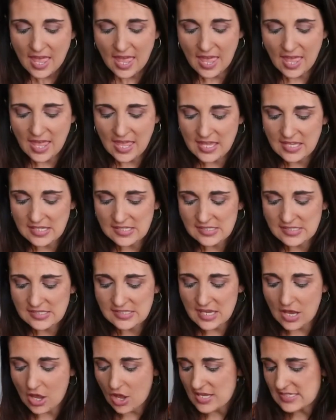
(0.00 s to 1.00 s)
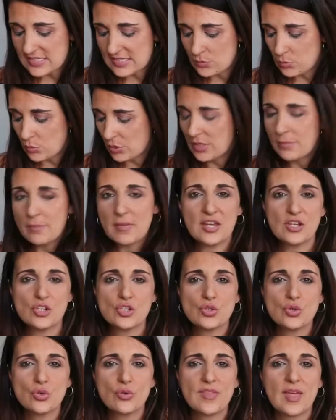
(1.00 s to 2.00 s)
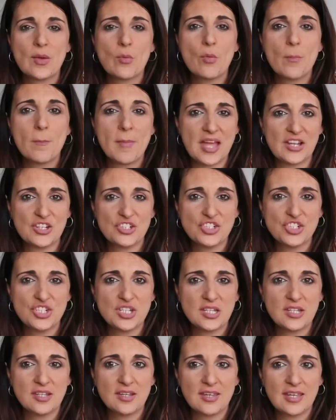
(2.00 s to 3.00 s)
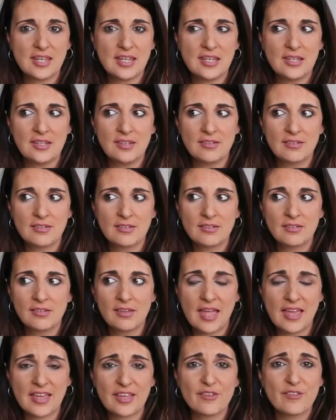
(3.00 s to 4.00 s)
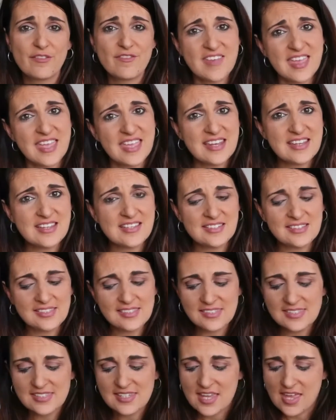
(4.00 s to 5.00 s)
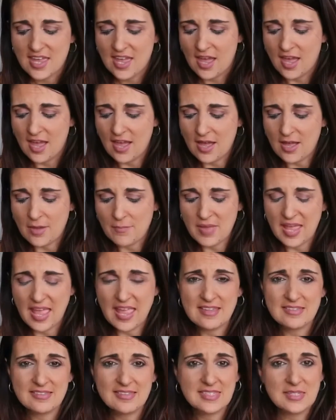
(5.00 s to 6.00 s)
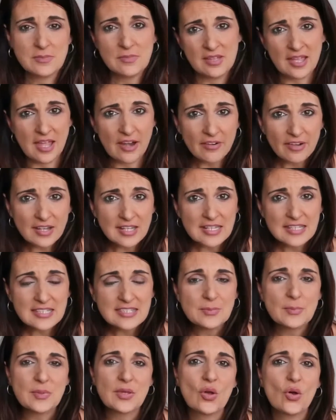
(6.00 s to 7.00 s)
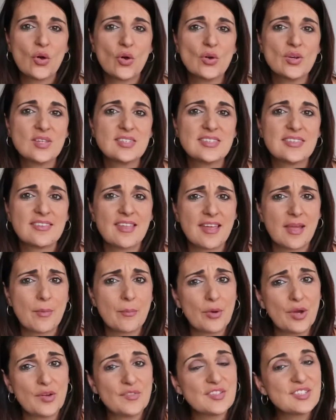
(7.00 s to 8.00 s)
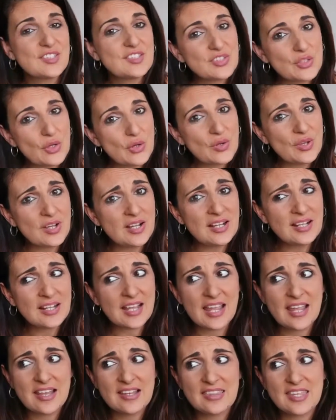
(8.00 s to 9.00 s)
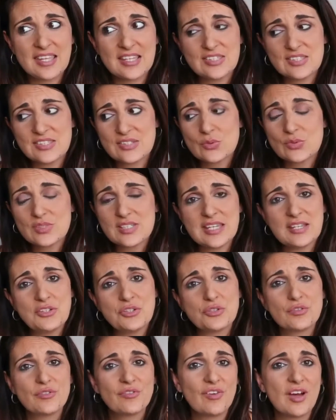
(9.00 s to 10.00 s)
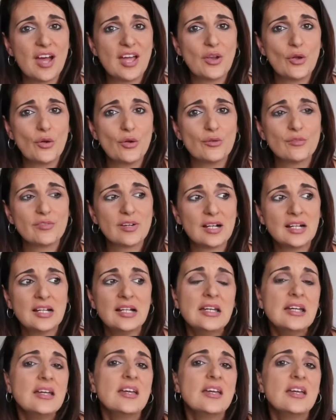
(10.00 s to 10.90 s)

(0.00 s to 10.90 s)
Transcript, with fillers: and I did want to make sure they were matching in like fairness um, and similarities because they are both so young and they still tend to fight over